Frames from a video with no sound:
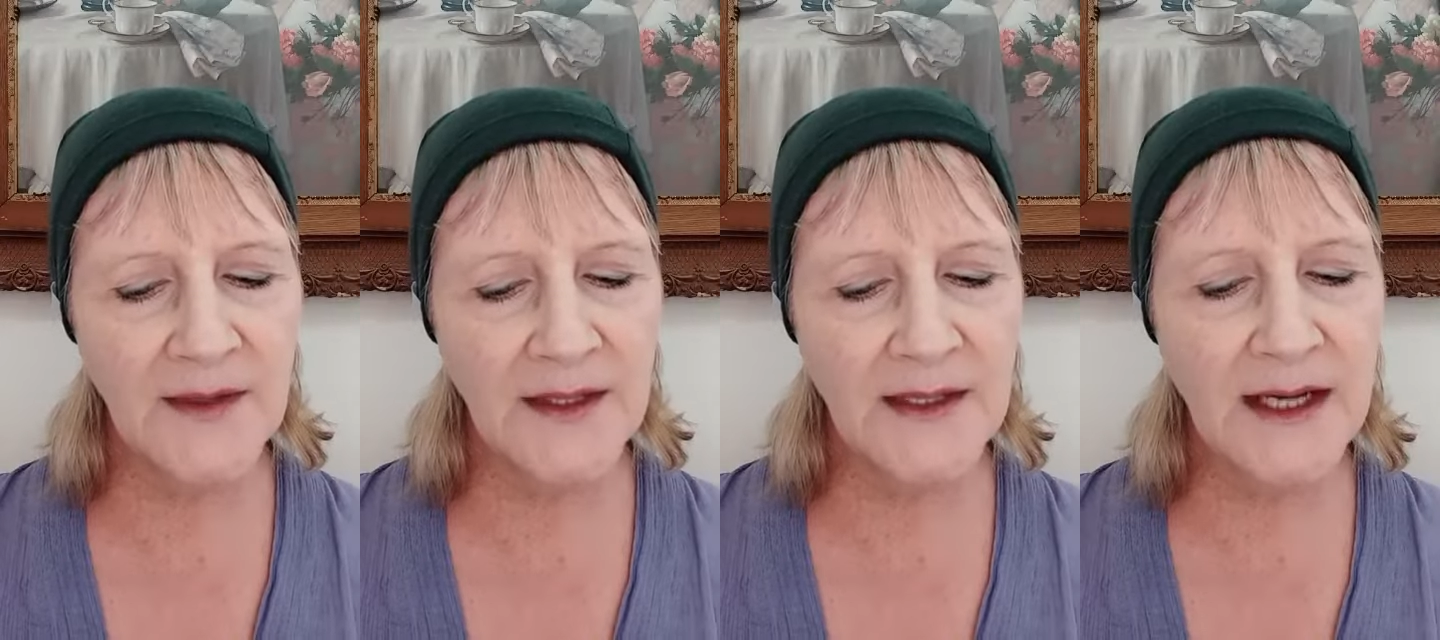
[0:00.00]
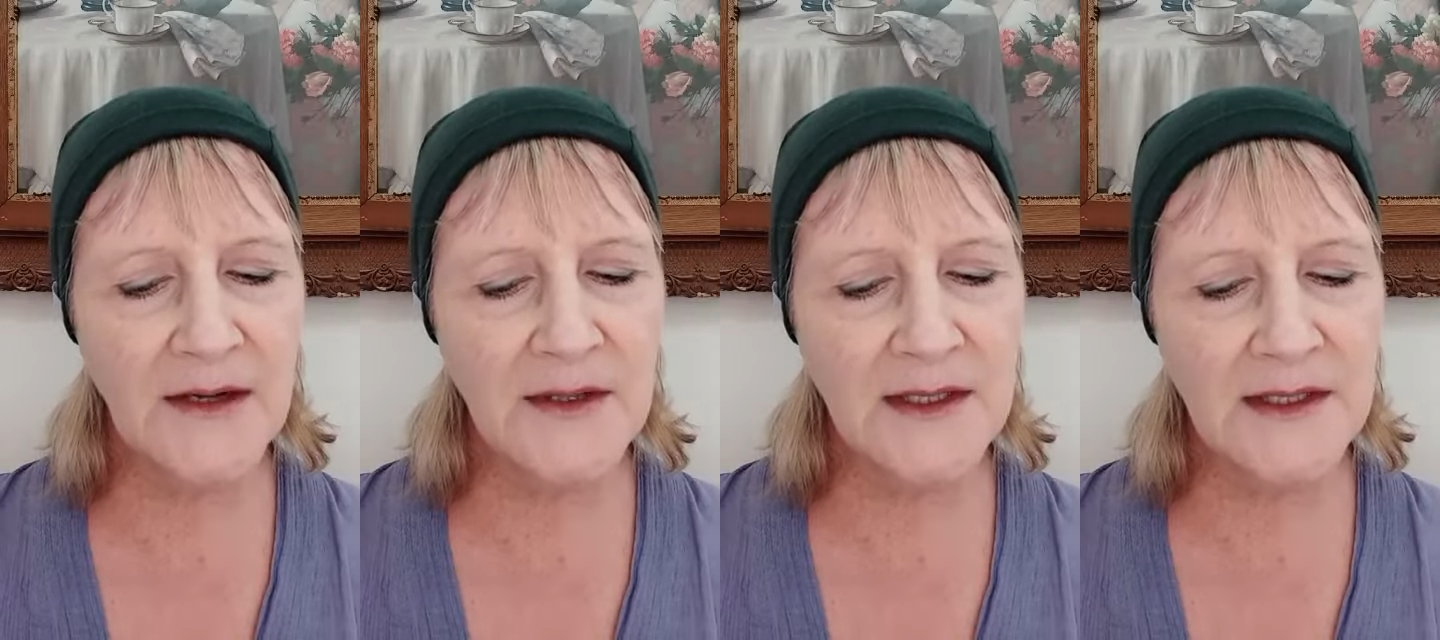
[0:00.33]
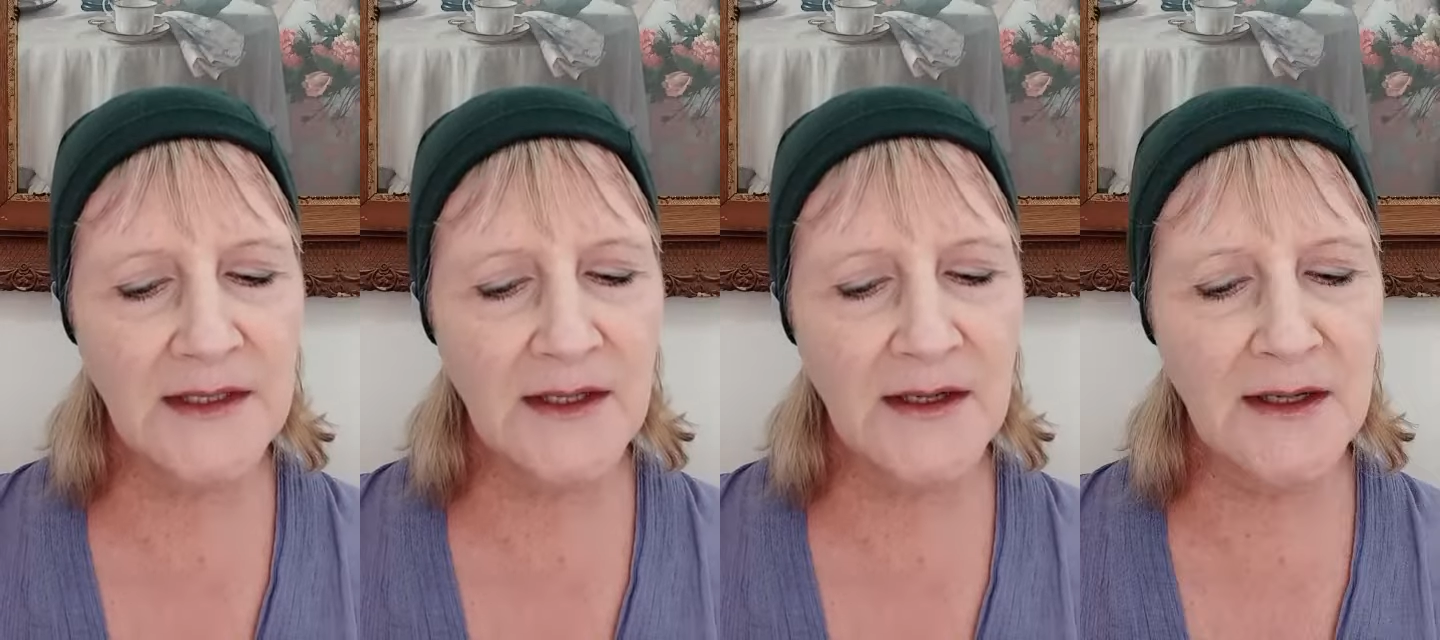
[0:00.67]
Now it is a
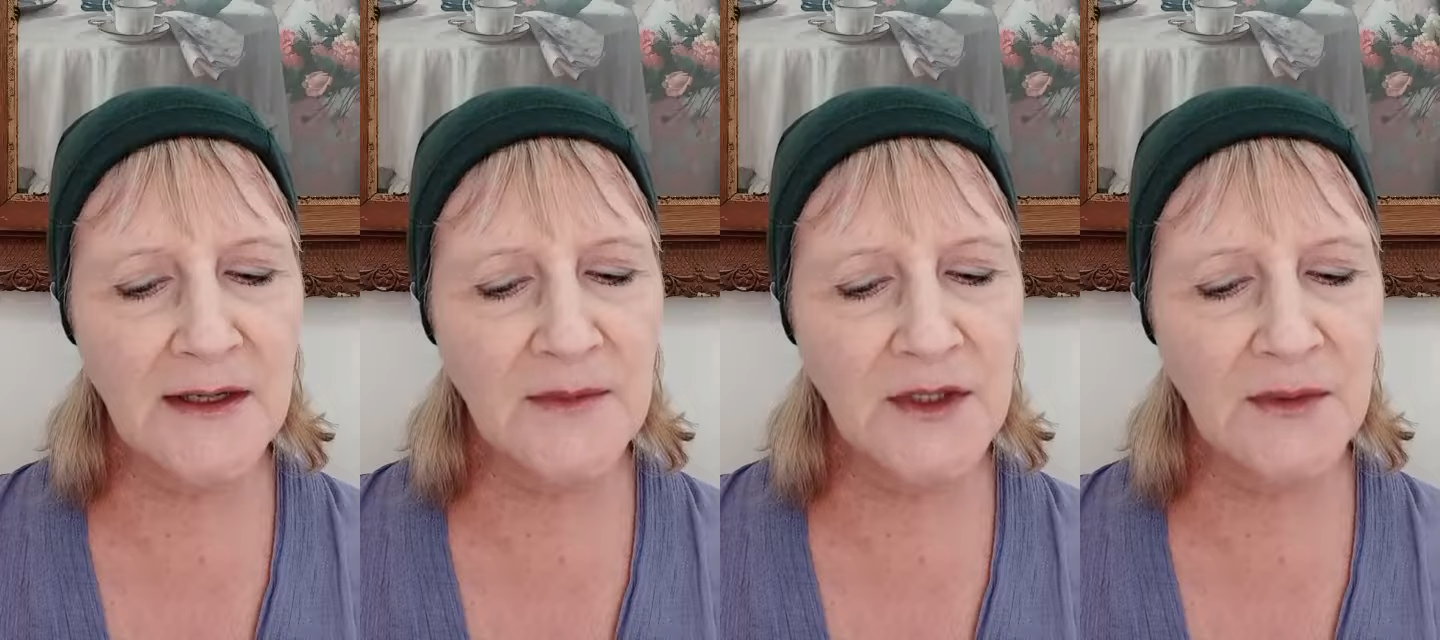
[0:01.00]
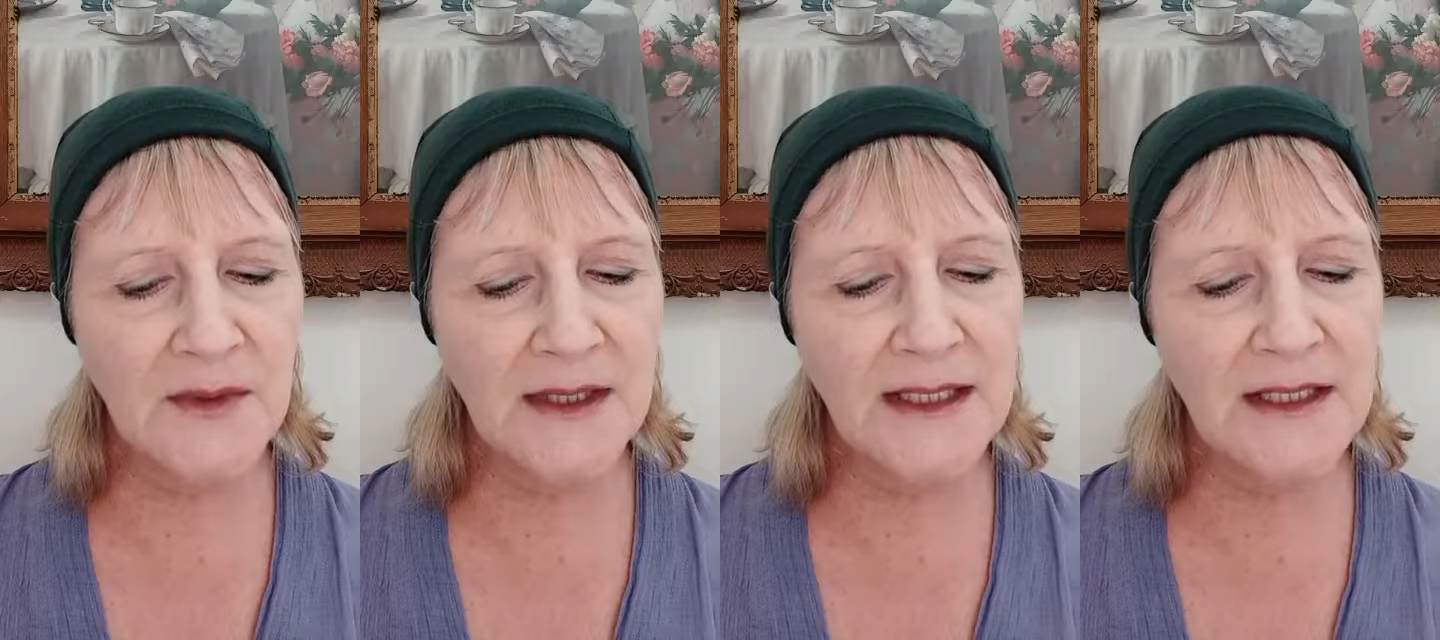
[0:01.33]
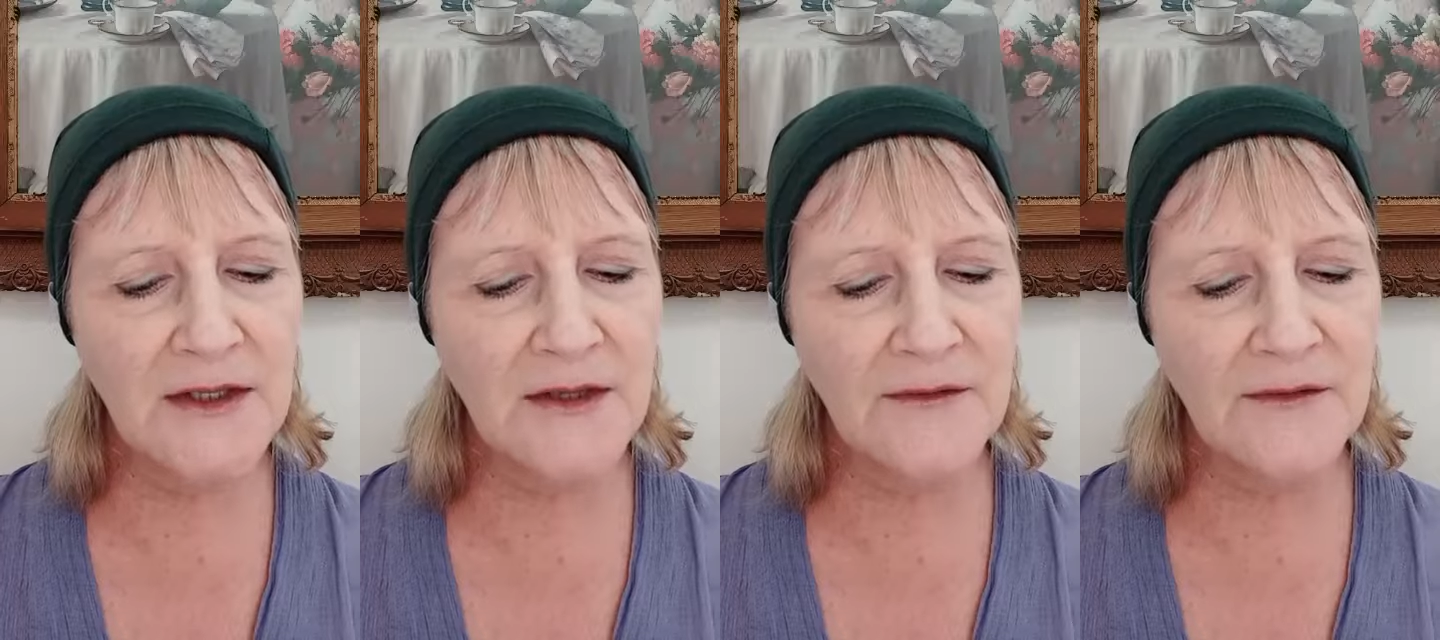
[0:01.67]
time to
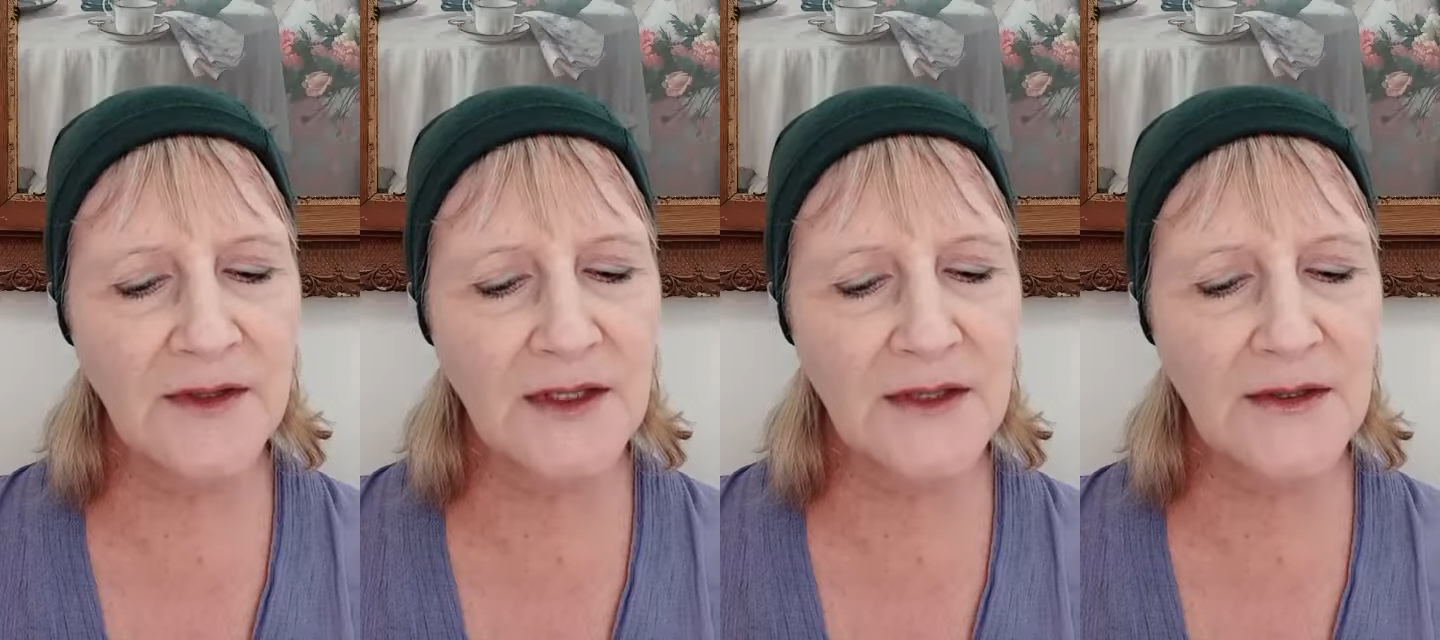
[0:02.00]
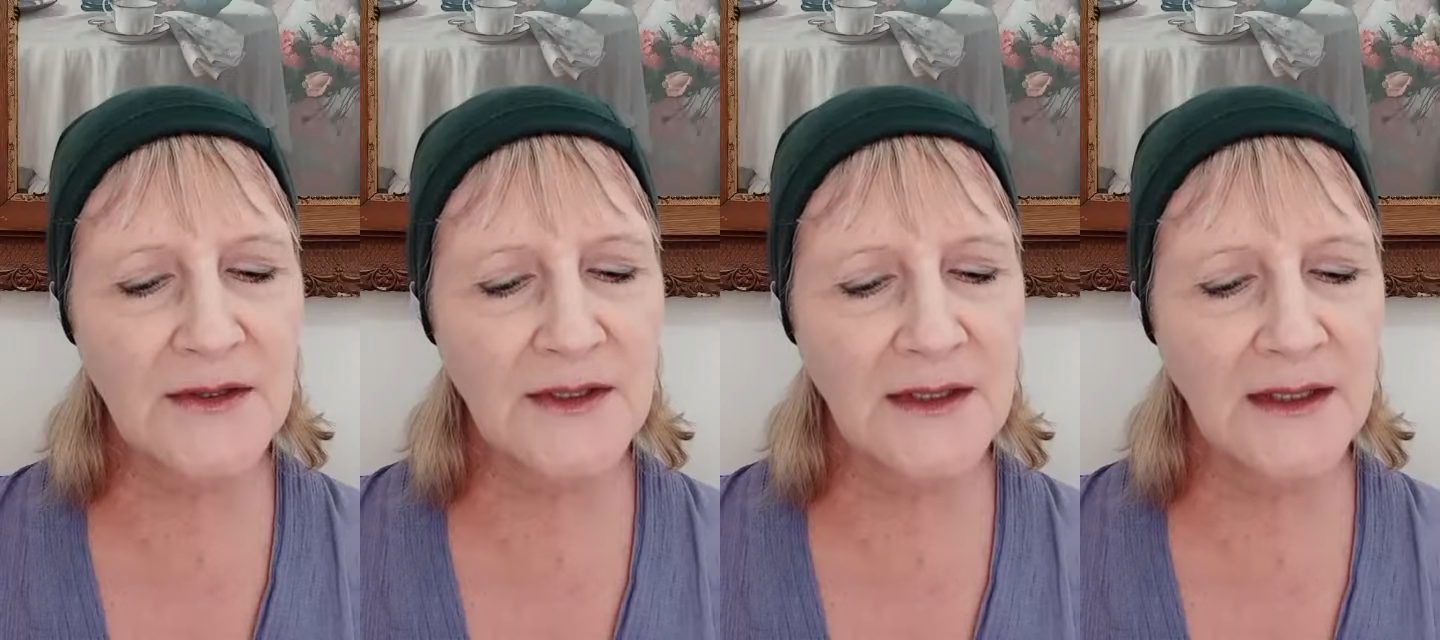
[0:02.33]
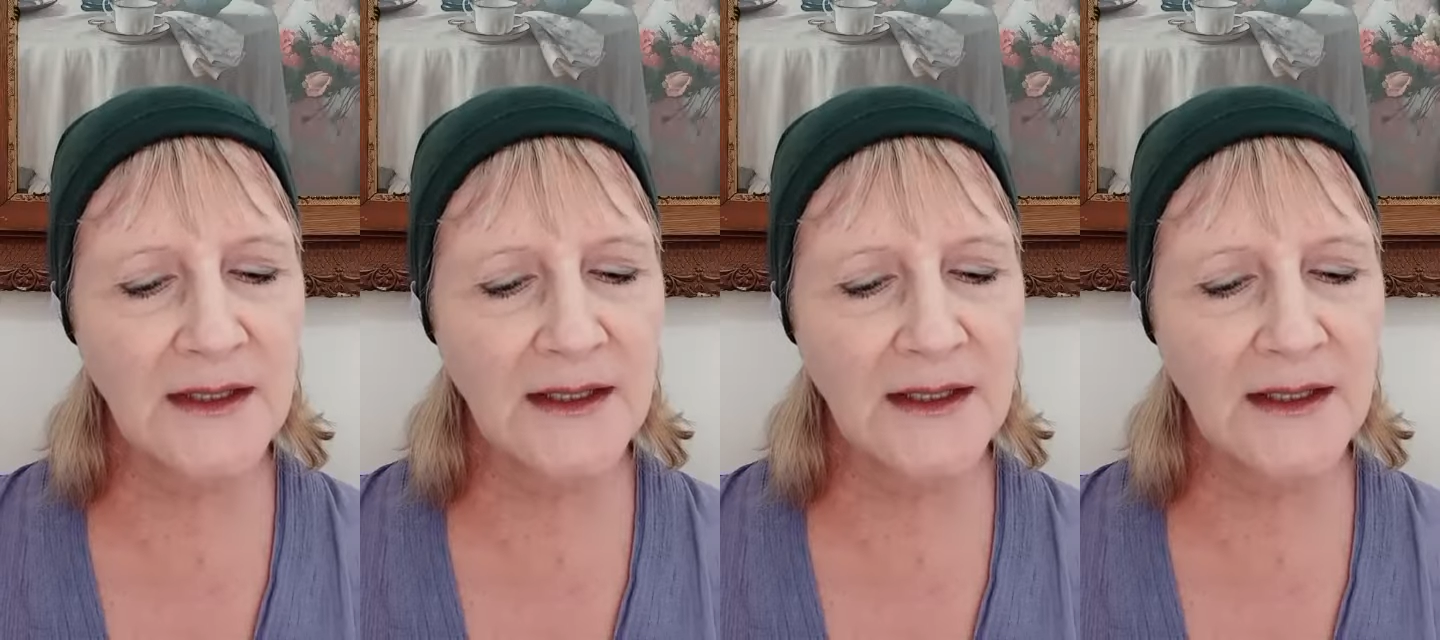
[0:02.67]
release your fears